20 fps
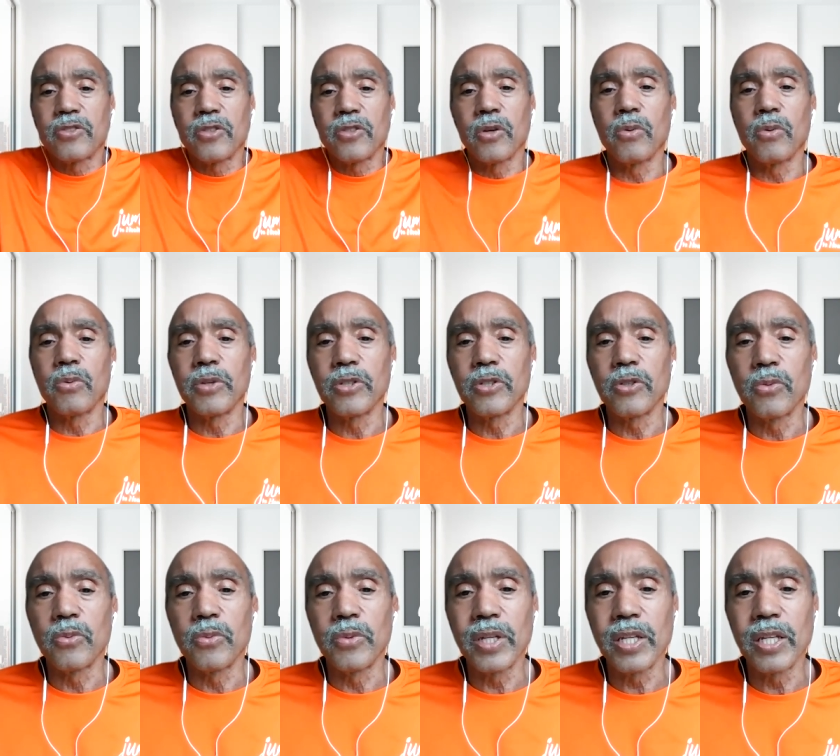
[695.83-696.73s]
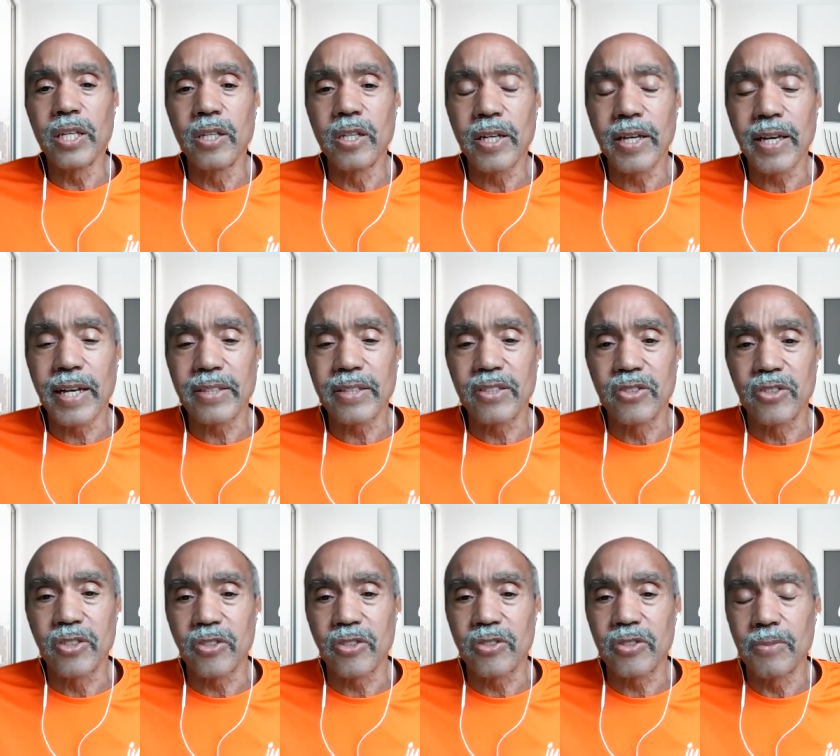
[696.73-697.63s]
So when you really look at the
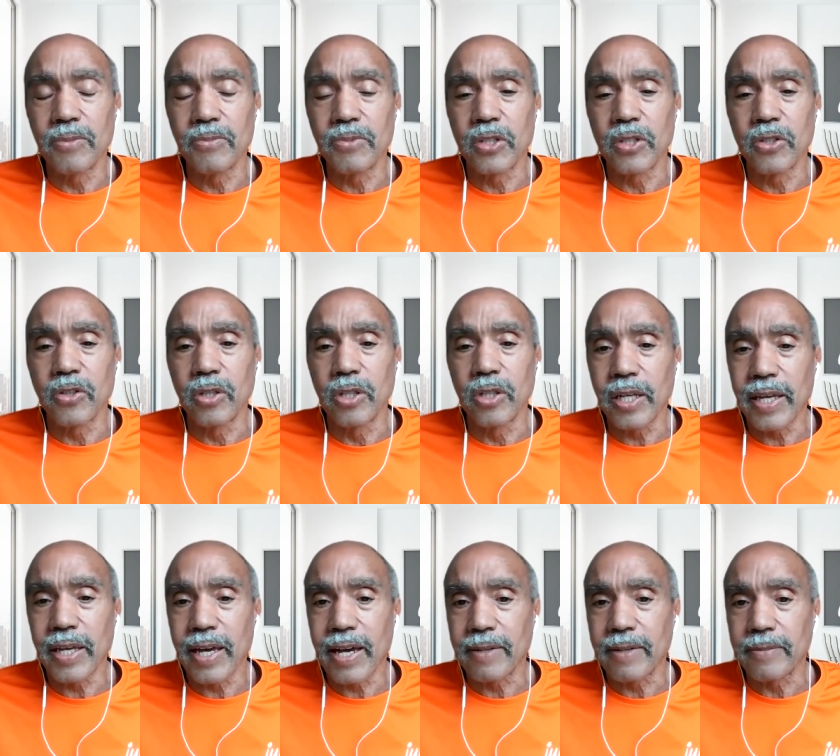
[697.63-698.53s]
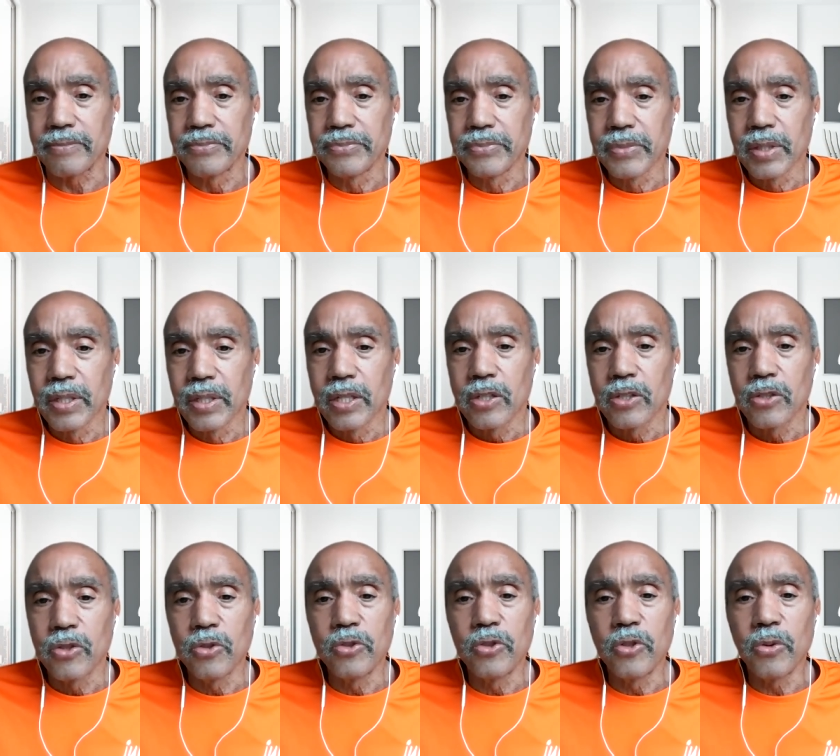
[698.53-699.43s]
systems and you look at
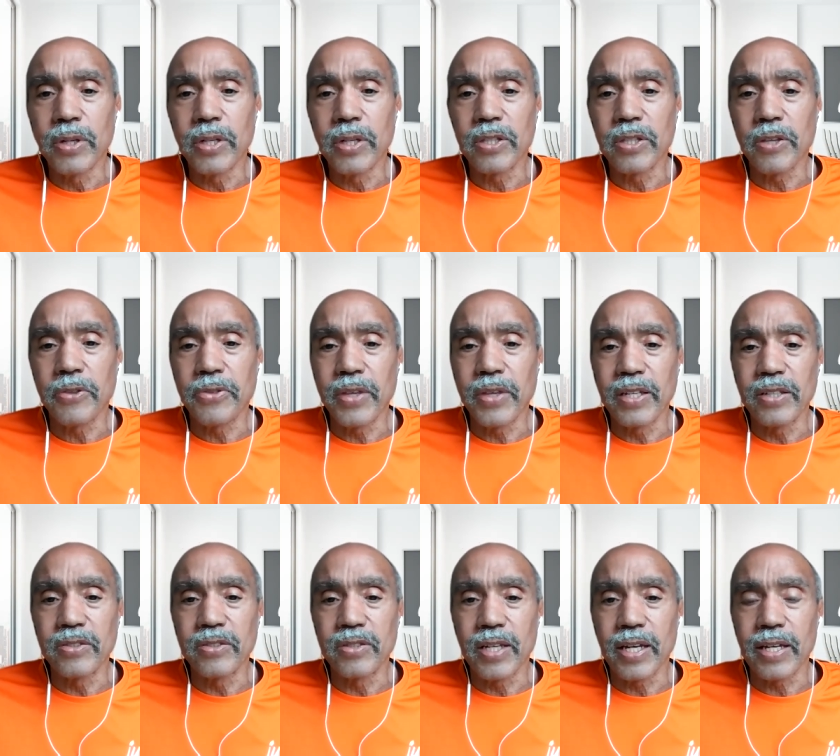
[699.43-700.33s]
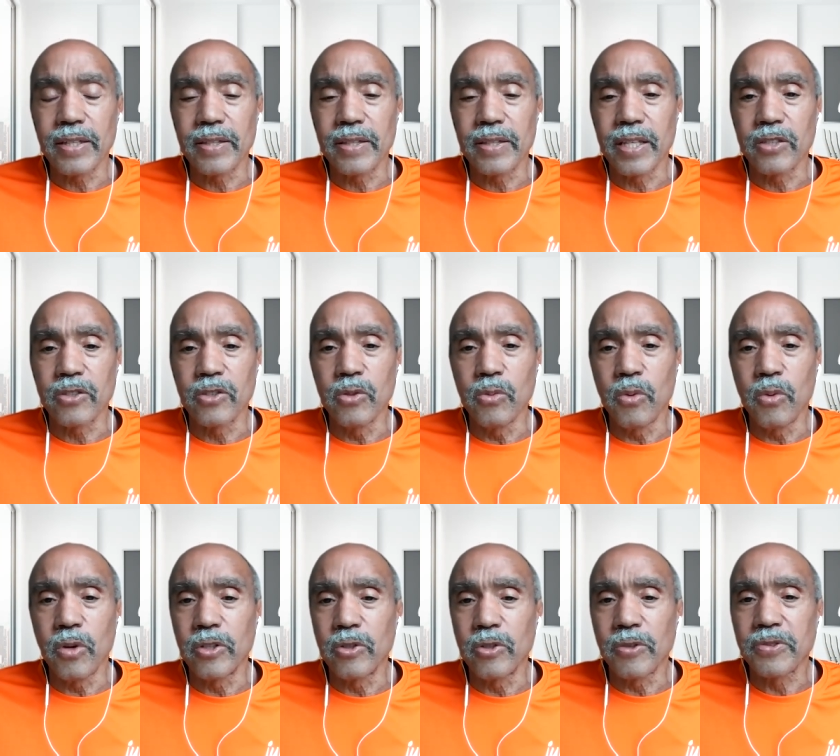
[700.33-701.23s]
you doing the things that, that you
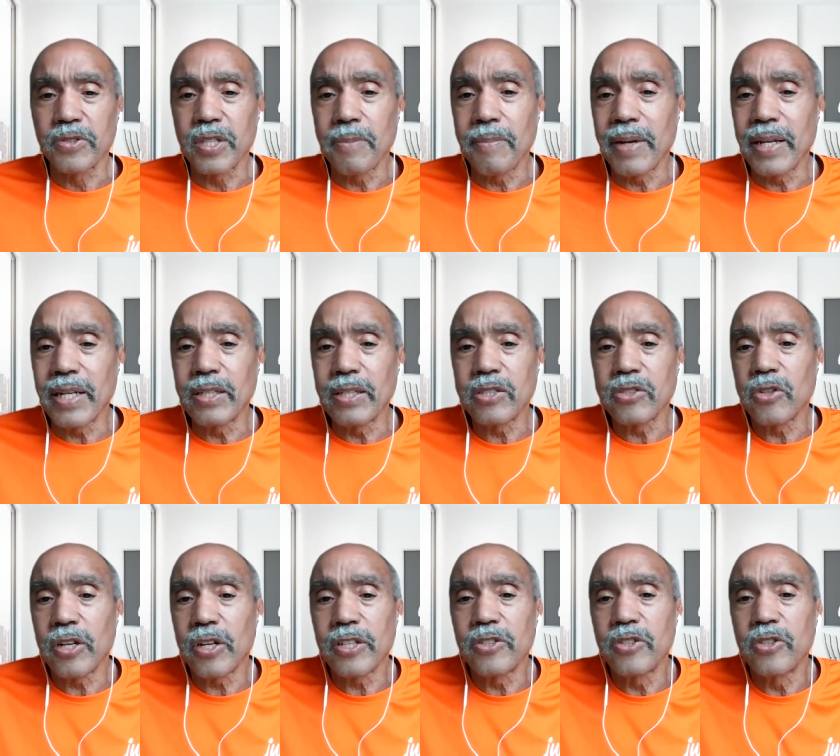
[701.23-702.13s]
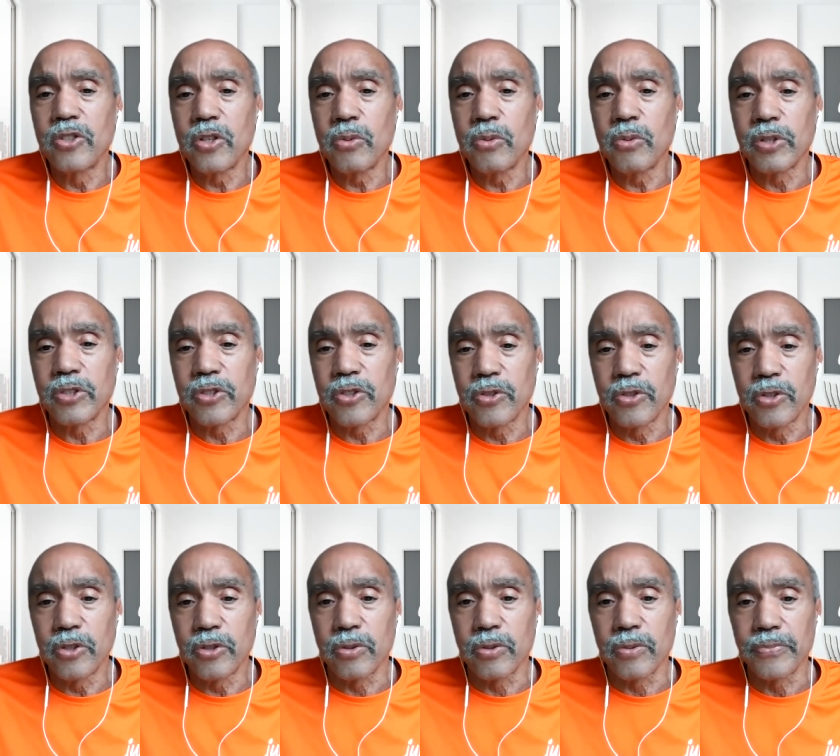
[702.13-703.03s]
want to do, if somebody started to do what you
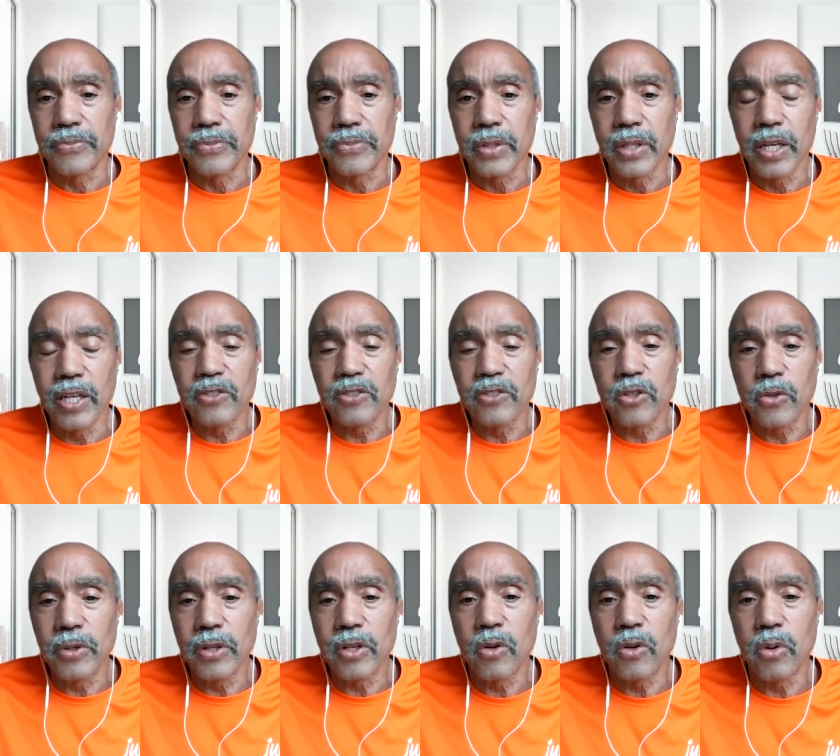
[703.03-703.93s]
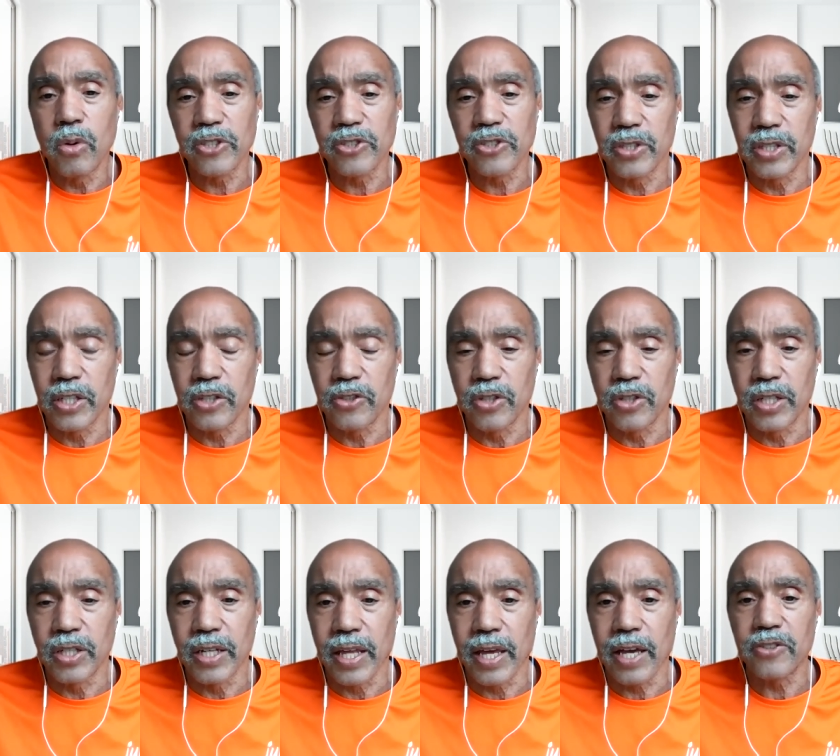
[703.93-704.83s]
do, here's a real question that you
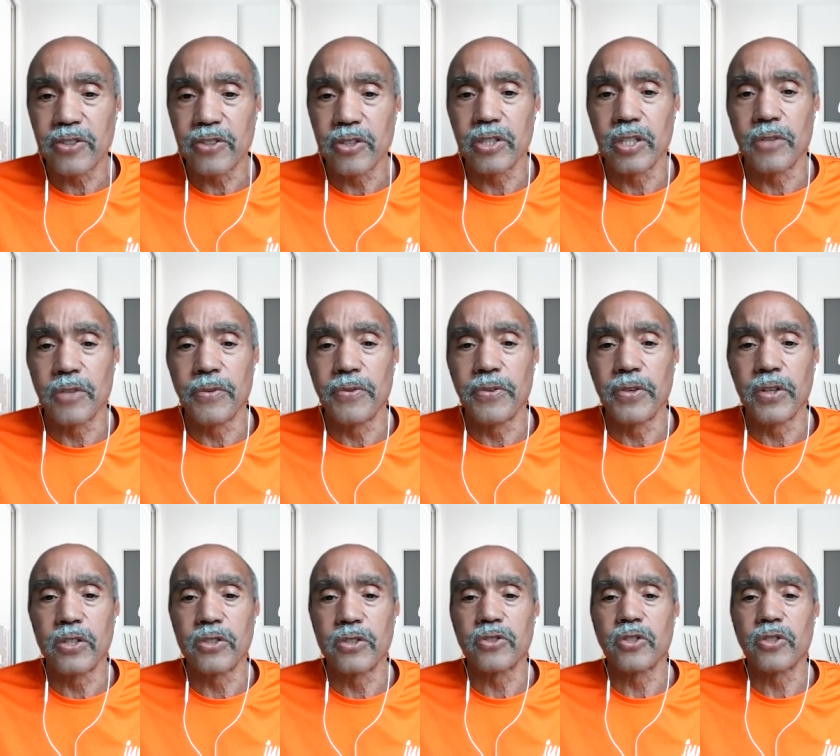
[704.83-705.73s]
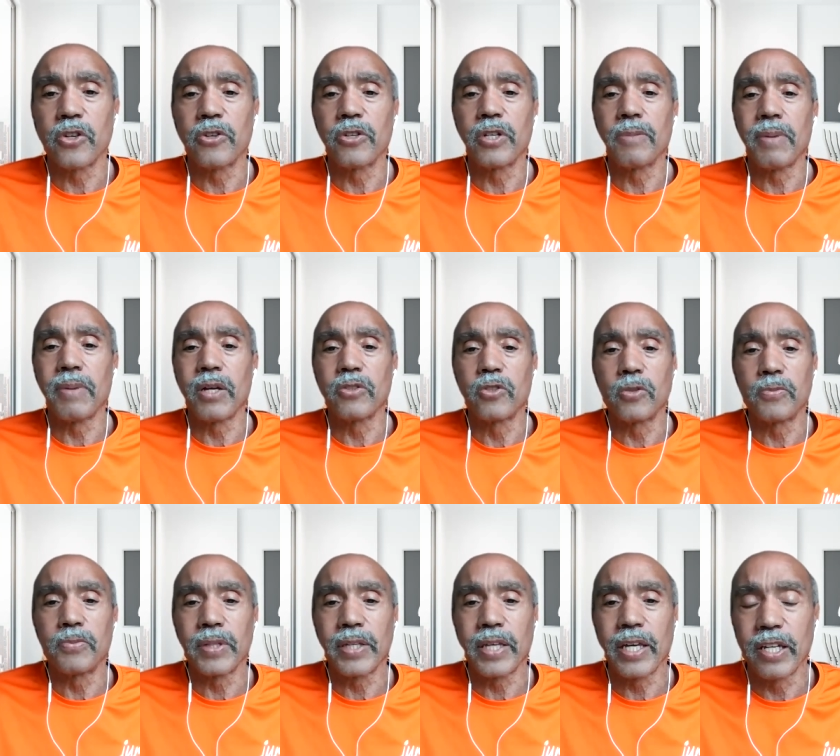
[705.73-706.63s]
can ask yourself if you're concerned about
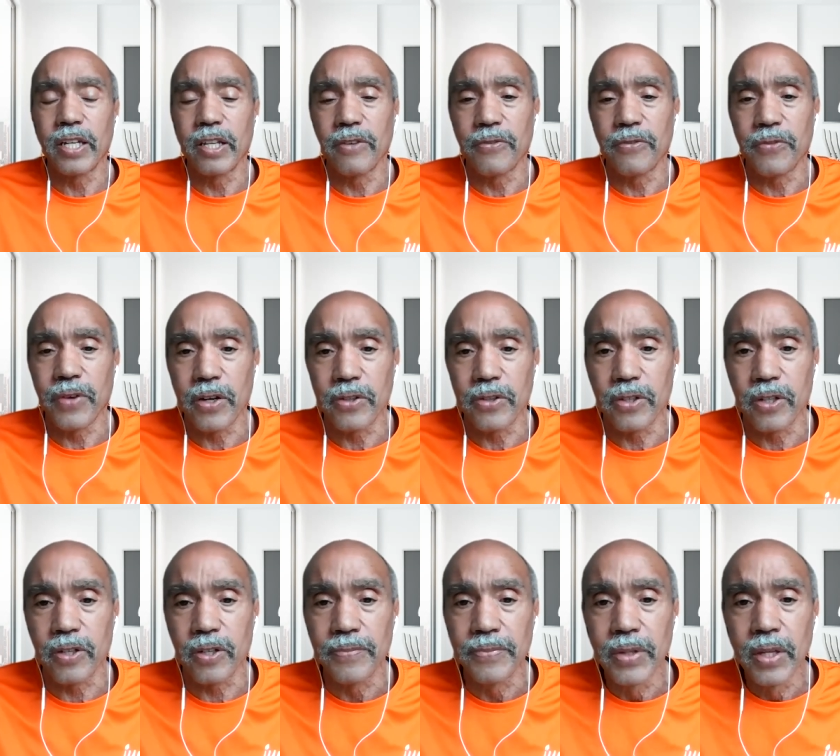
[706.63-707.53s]
duplicating failure.